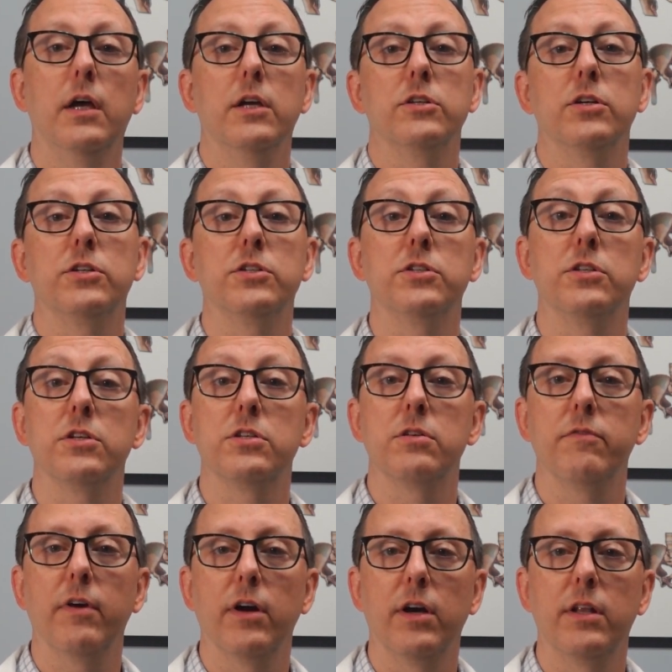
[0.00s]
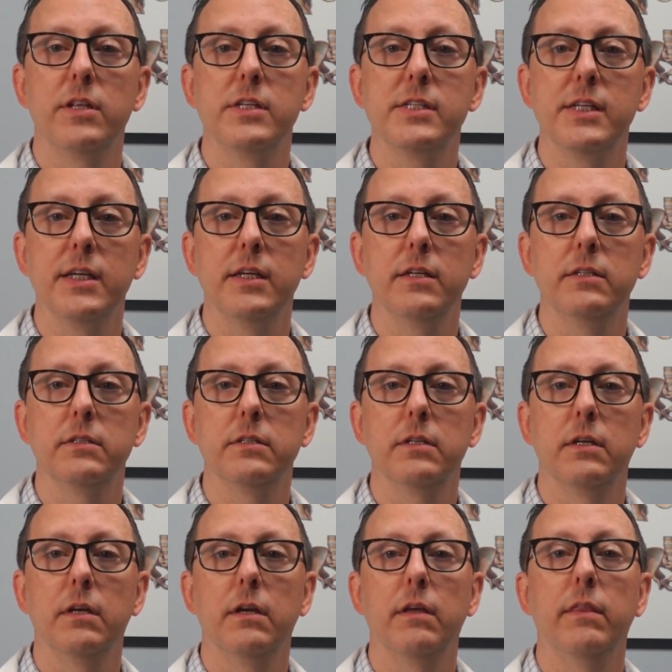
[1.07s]
such as the severity of the disease,
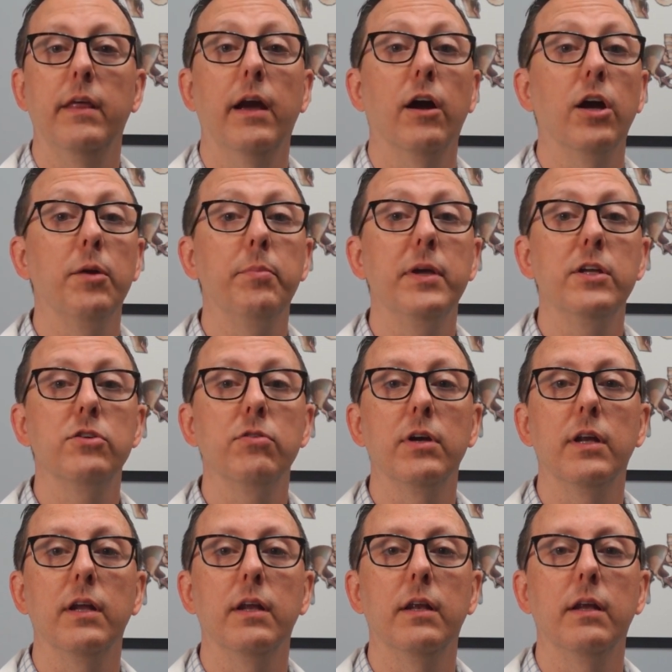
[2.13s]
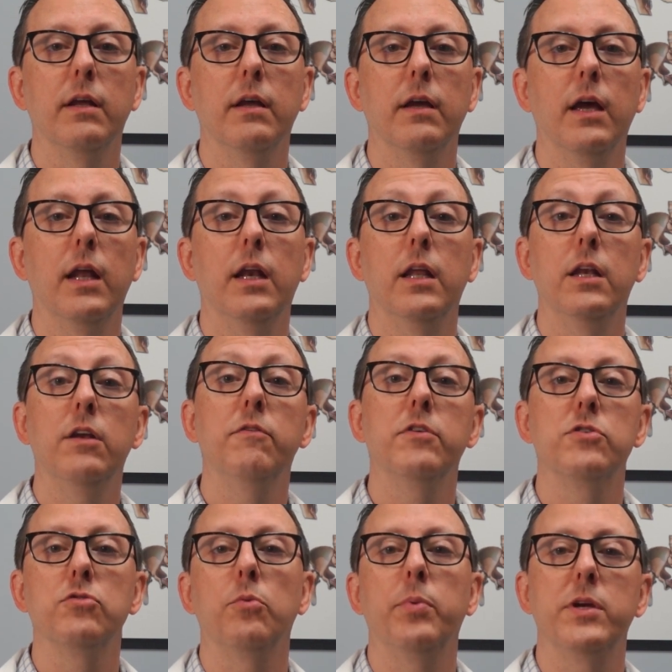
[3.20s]
the area being treated, and
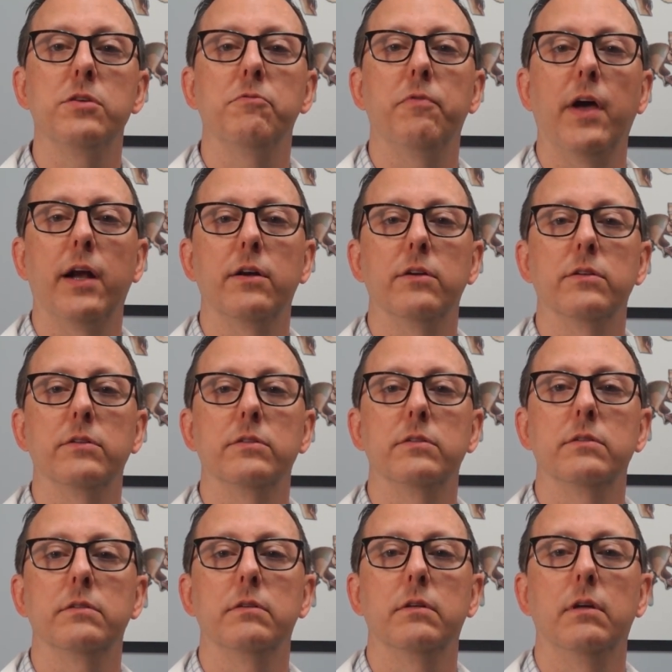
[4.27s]
individual patient factors.